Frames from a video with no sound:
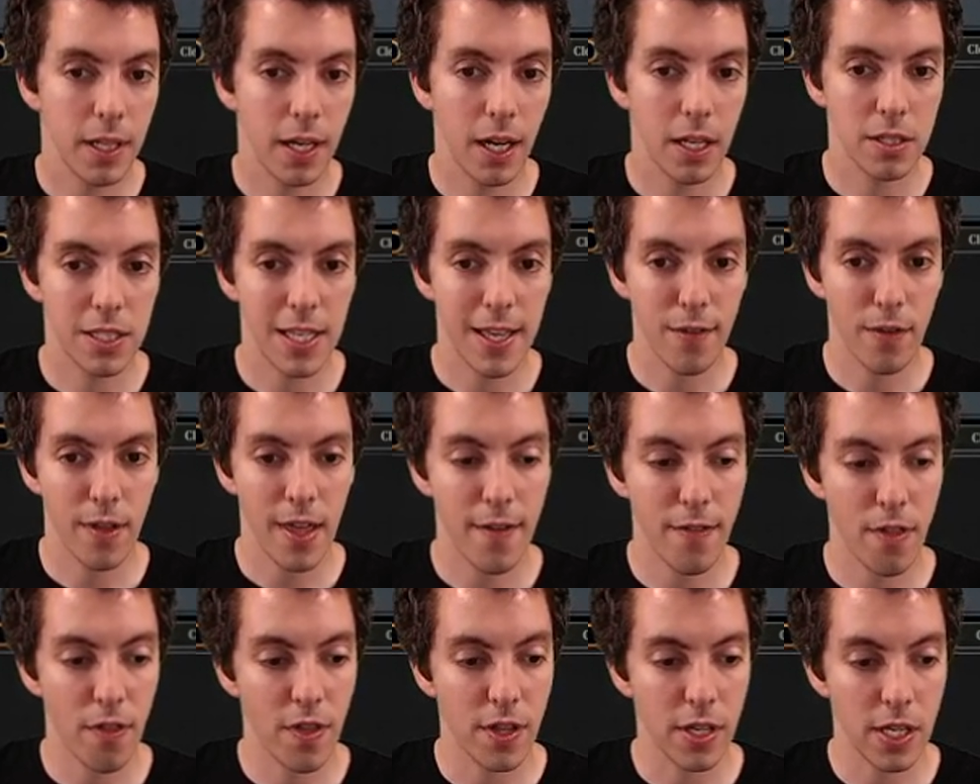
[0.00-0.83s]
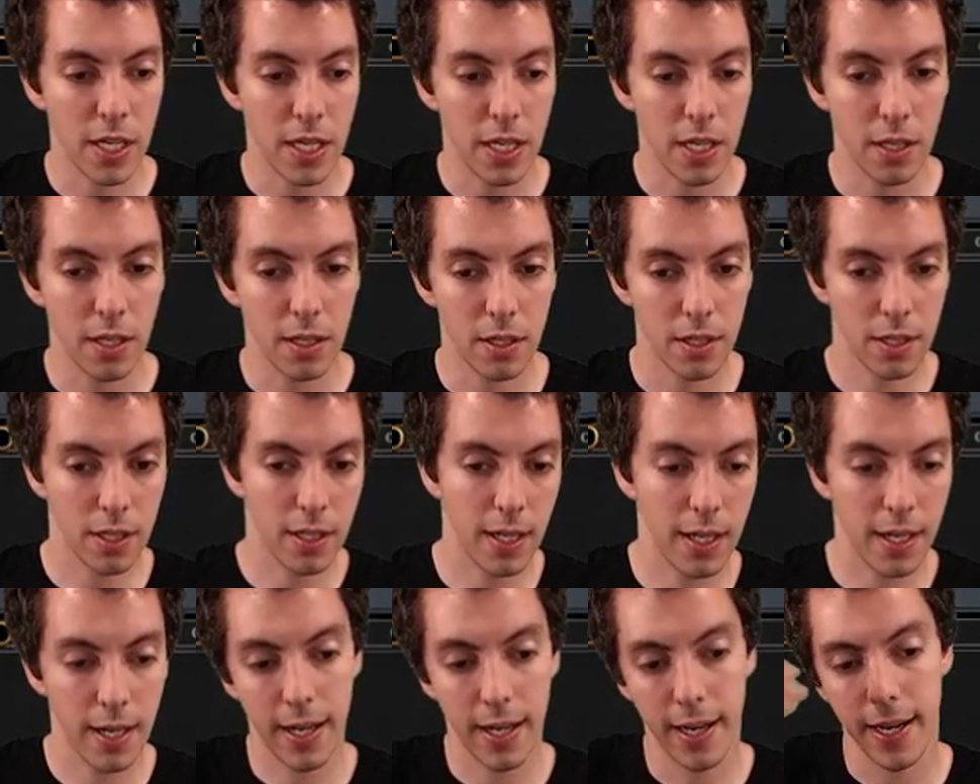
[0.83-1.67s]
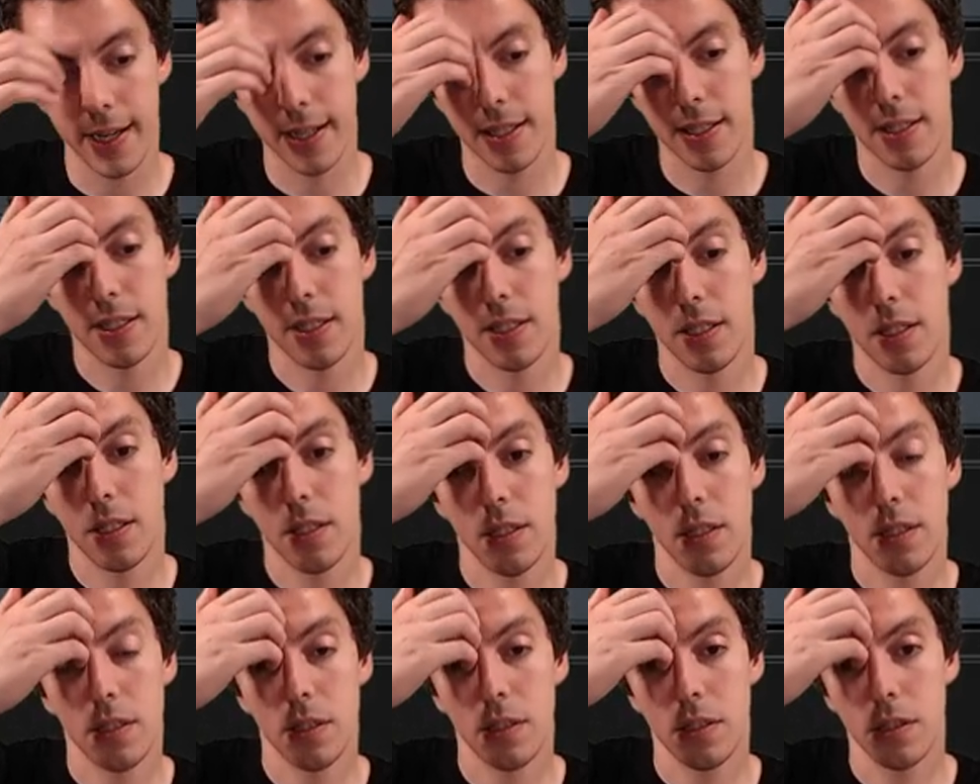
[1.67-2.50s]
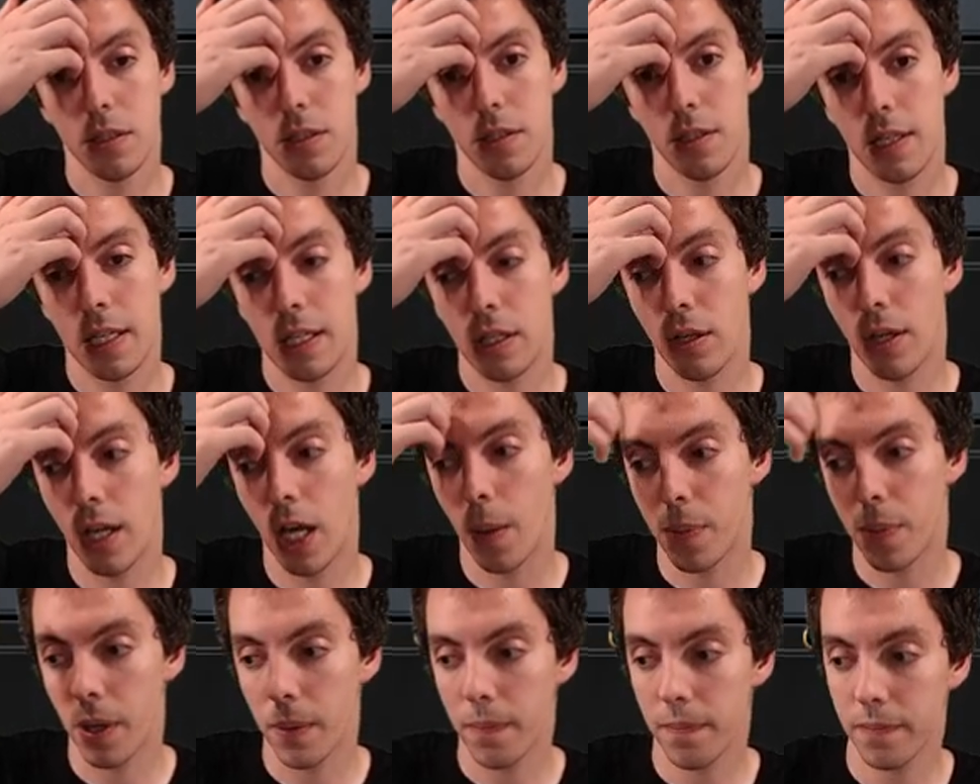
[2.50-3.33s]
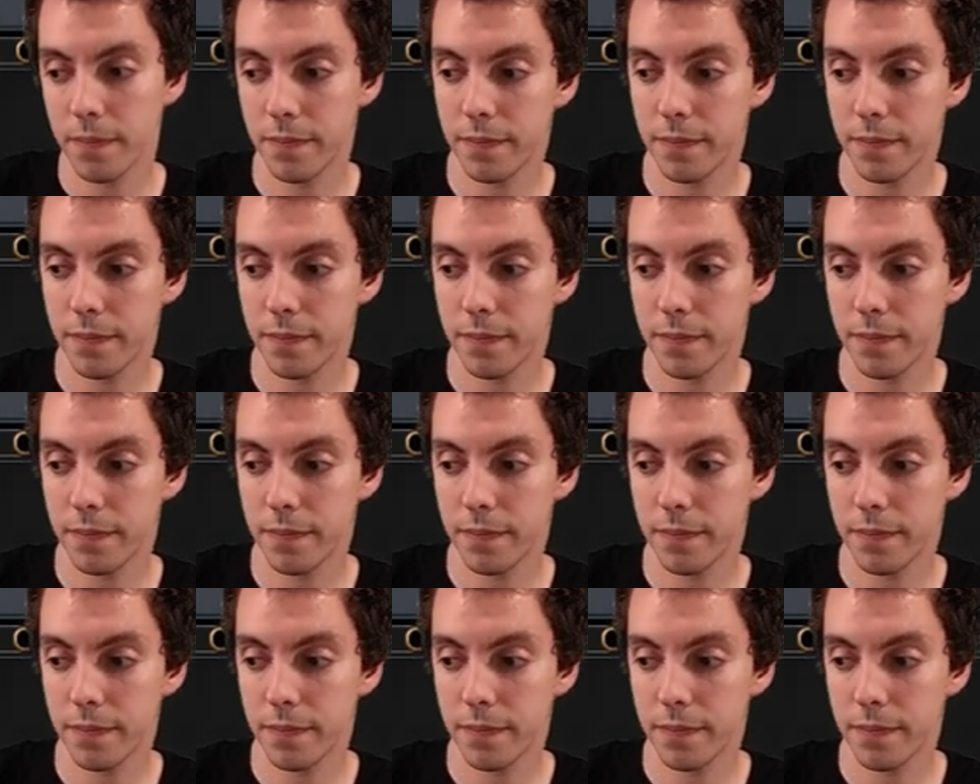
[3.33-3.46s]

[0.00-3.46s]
so they have, the thingy. Uh, need a little help here.